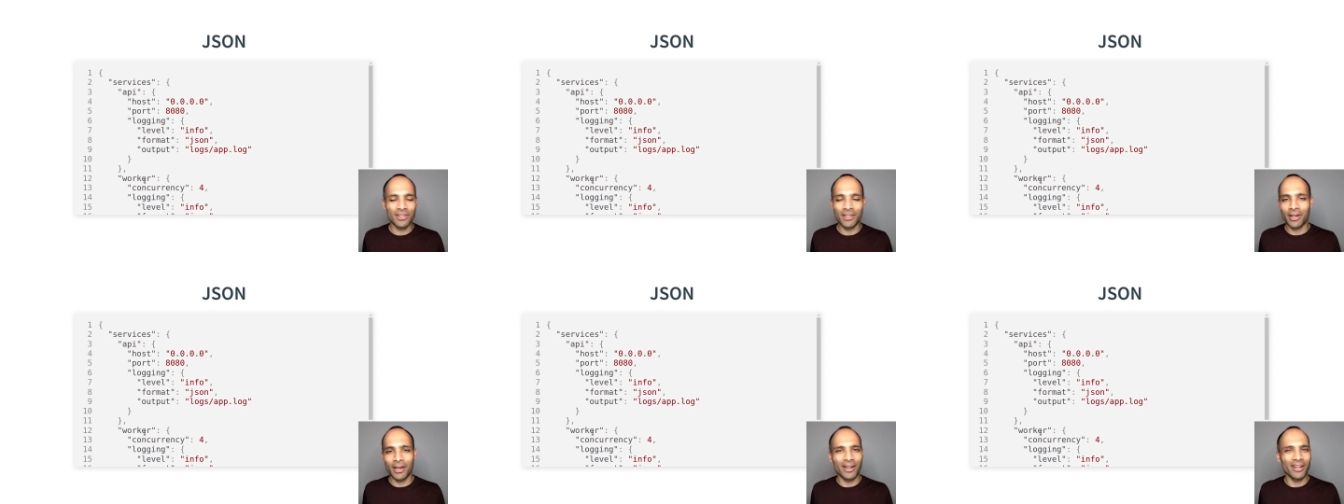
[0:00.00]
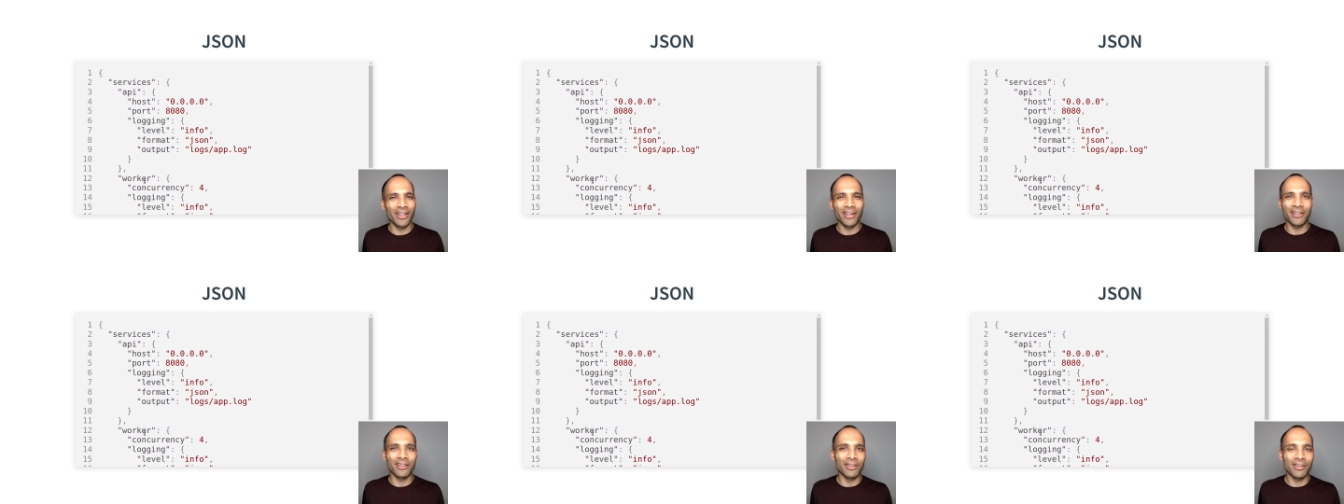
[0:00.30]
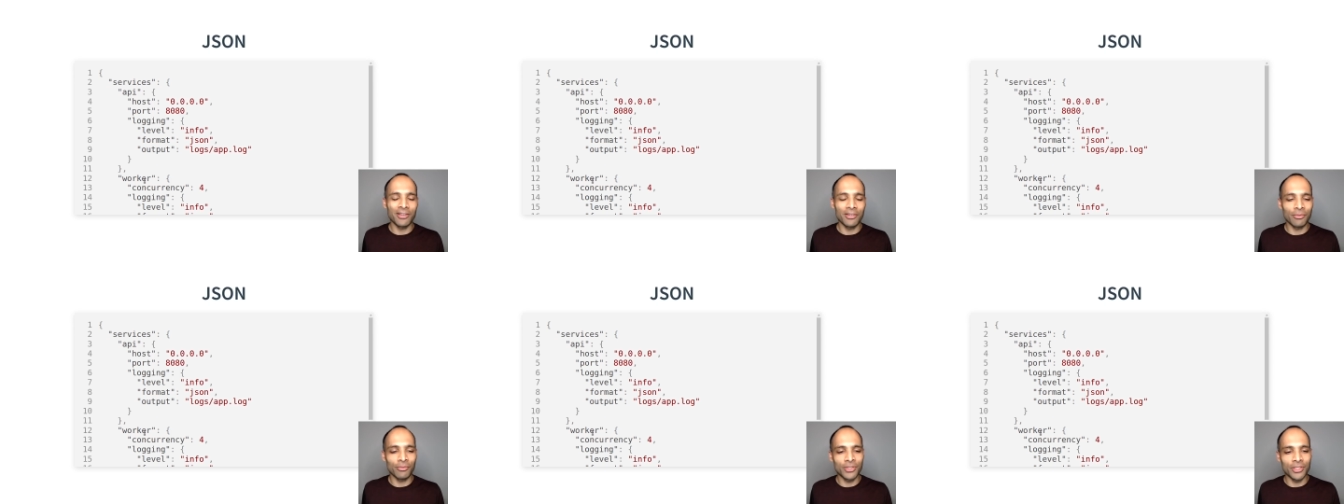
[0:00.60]
kind of like
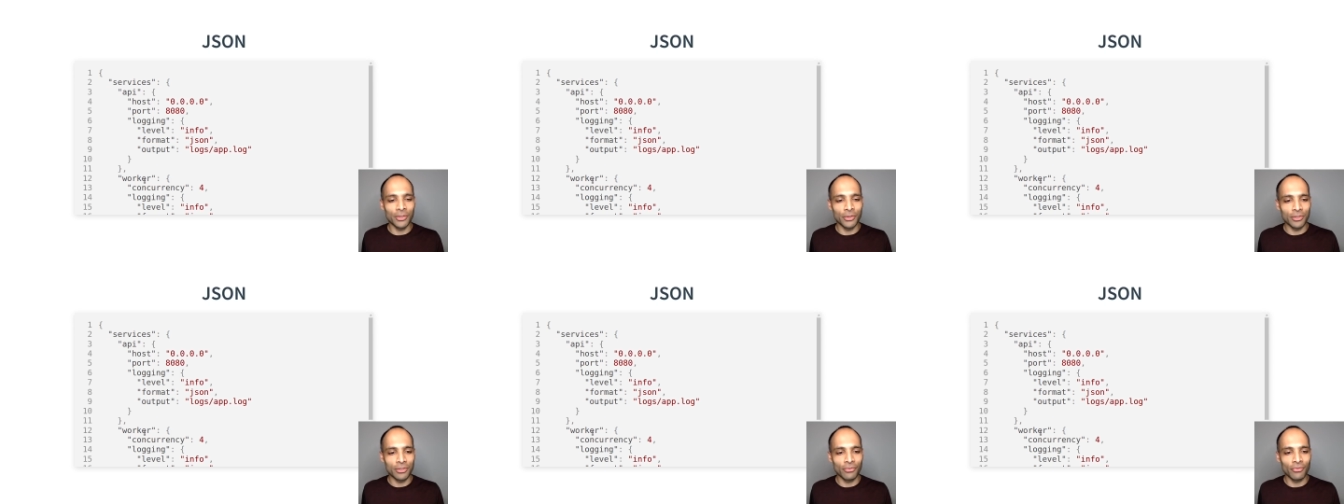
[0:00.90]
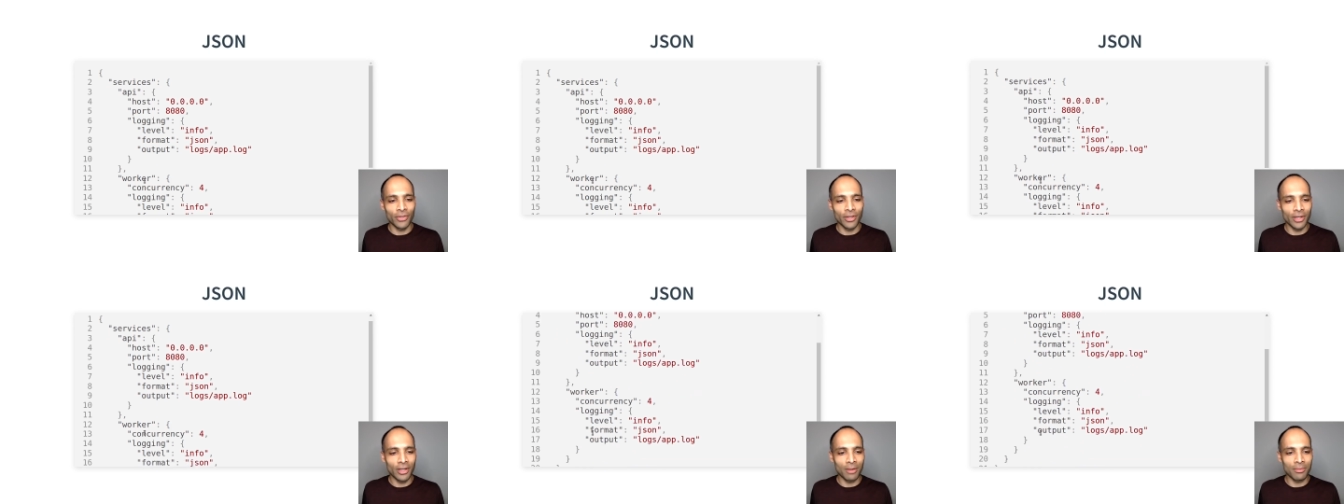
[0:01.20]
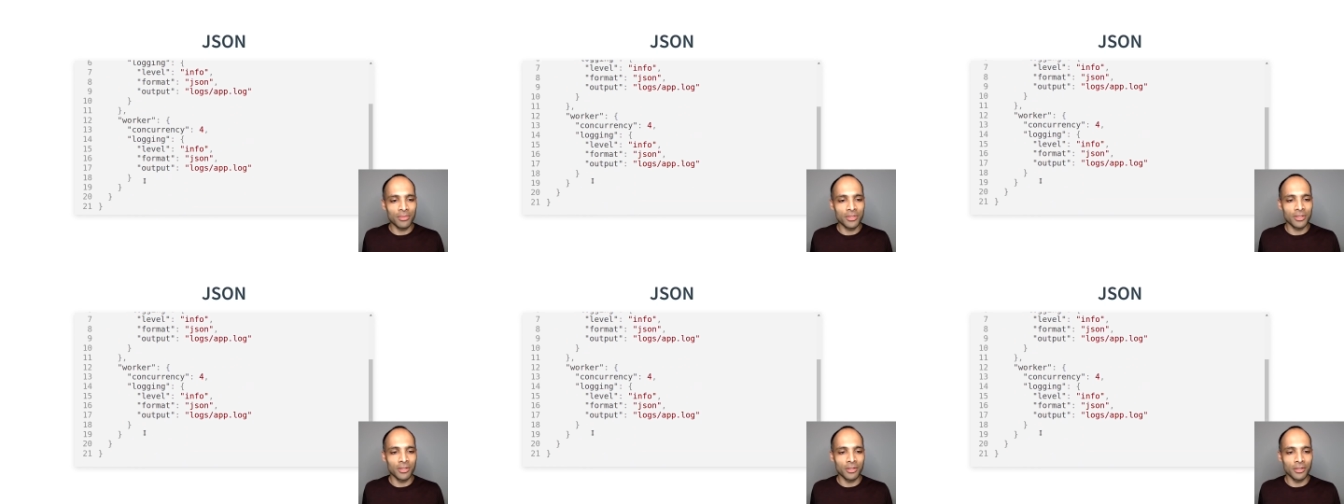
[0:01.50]
a series of
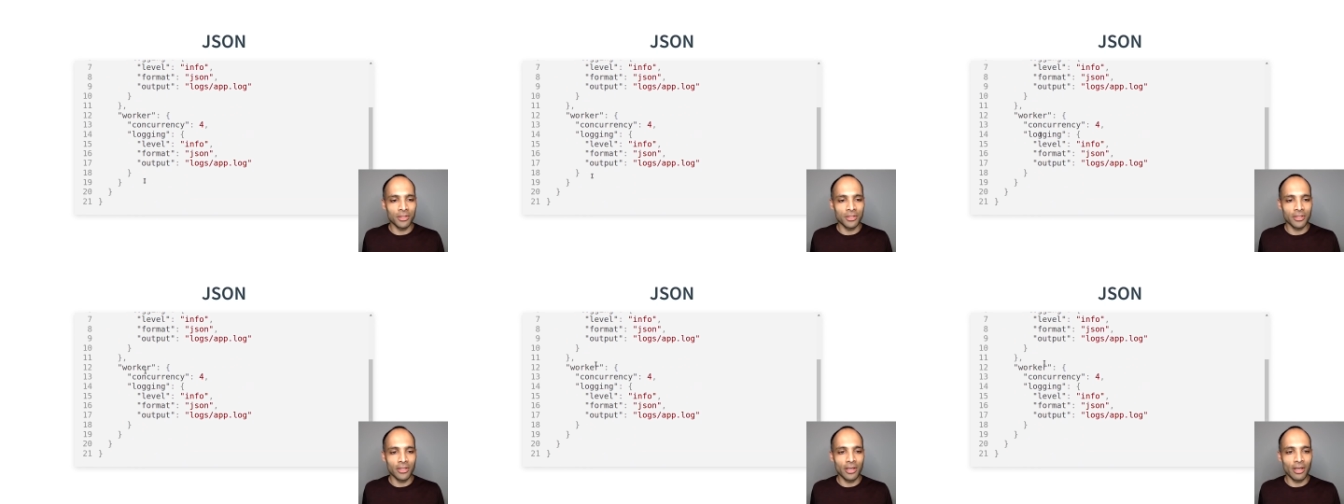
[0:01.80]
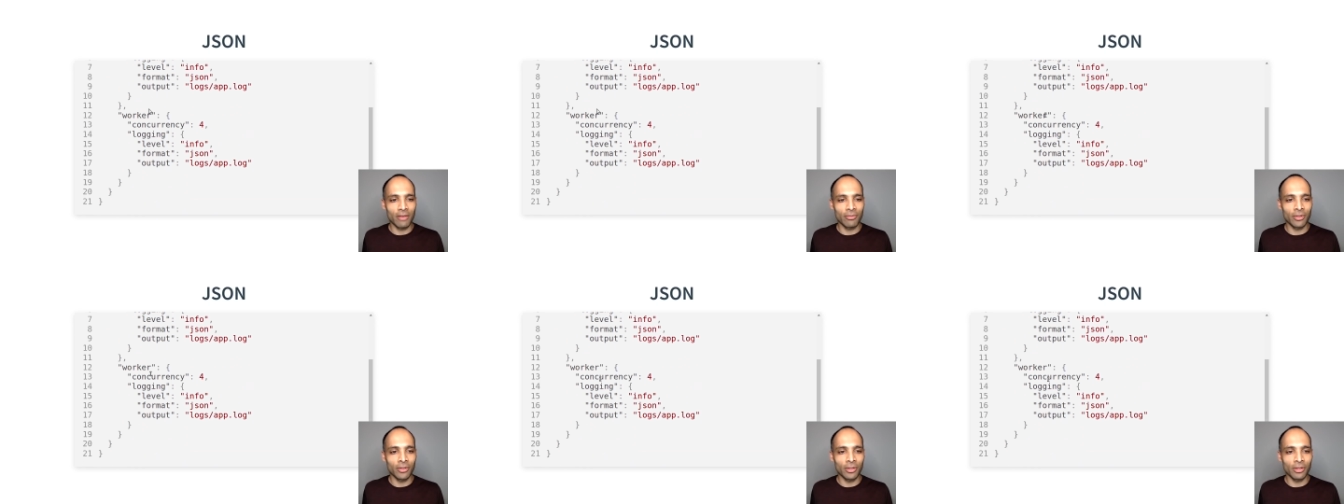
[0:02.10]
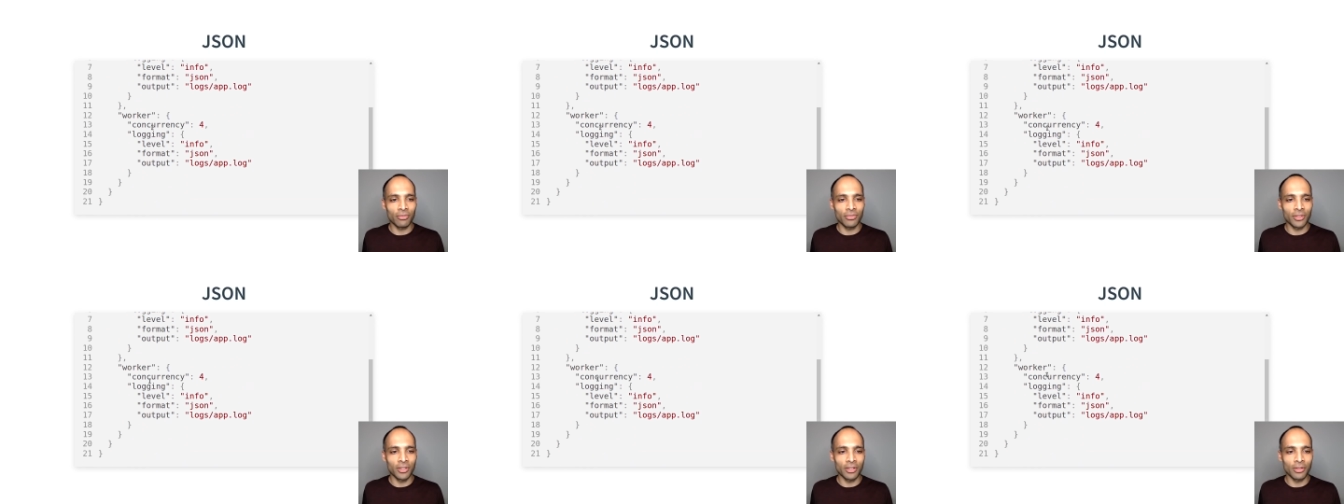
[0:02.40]
VMs that does the heavy
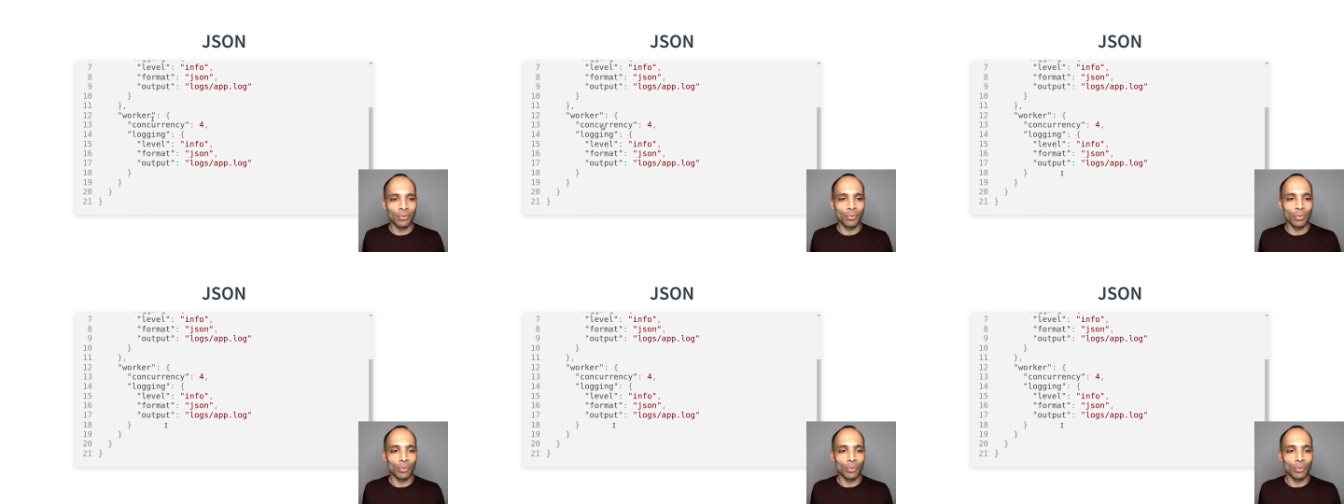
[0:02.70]
lifting